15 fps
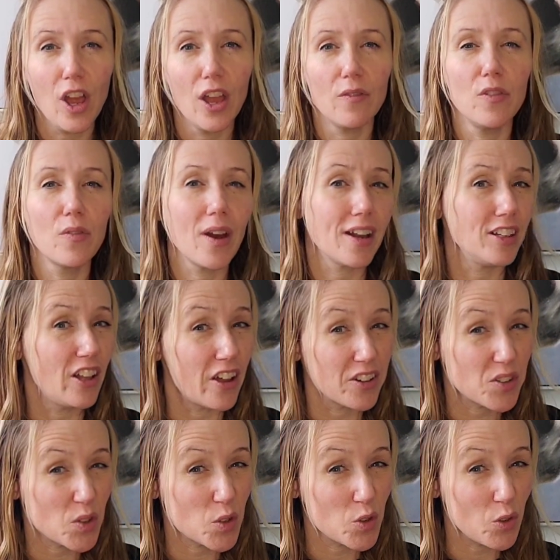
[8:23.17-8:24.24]
If you've got a lot of
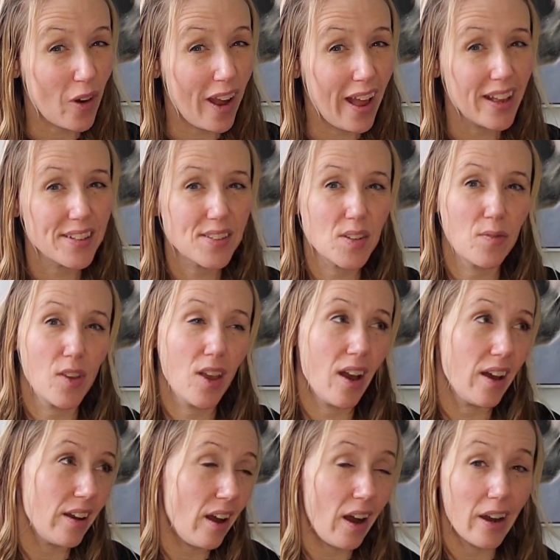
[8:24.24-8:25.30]
stress, if you
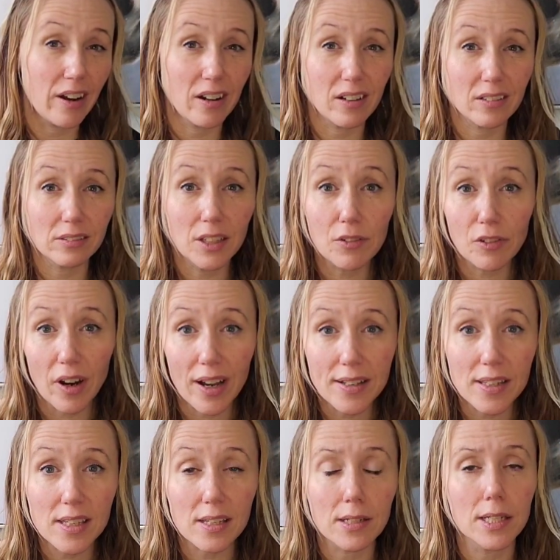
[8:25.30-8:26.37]
got higher liver
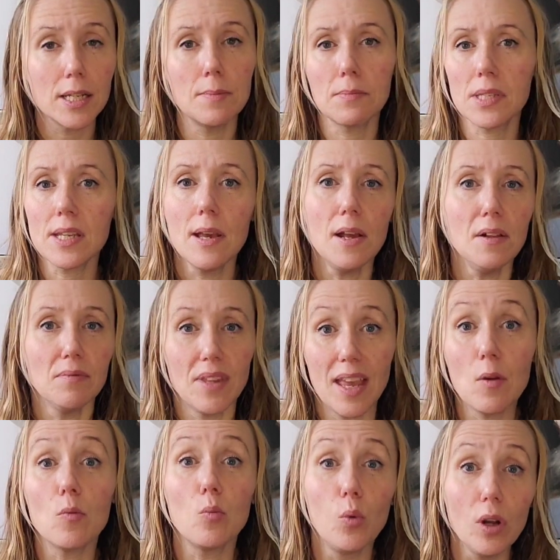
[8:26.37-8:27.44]
enzymes,
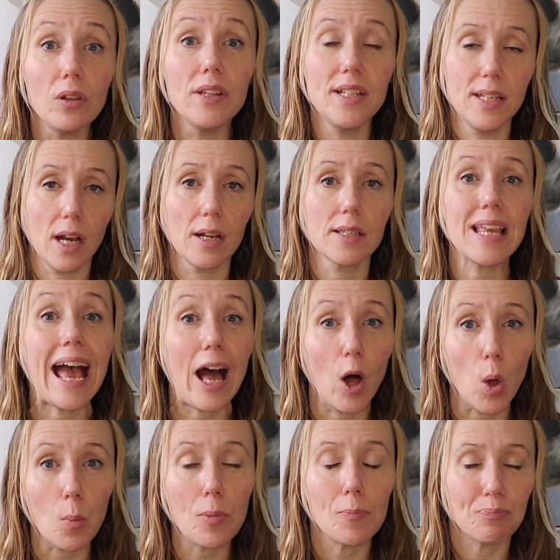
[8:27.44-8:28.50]
it really does
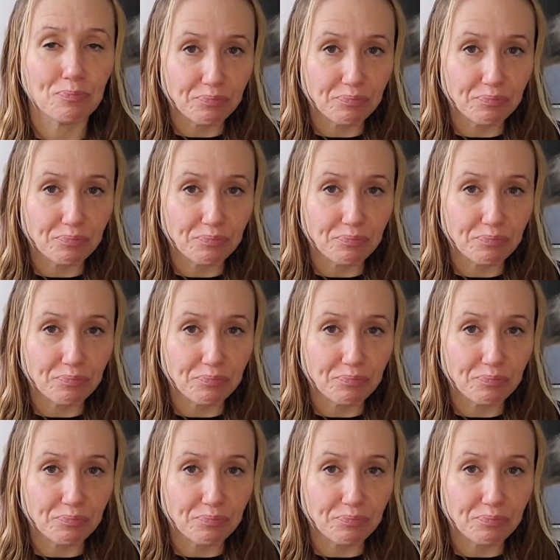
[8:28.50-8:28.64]
help.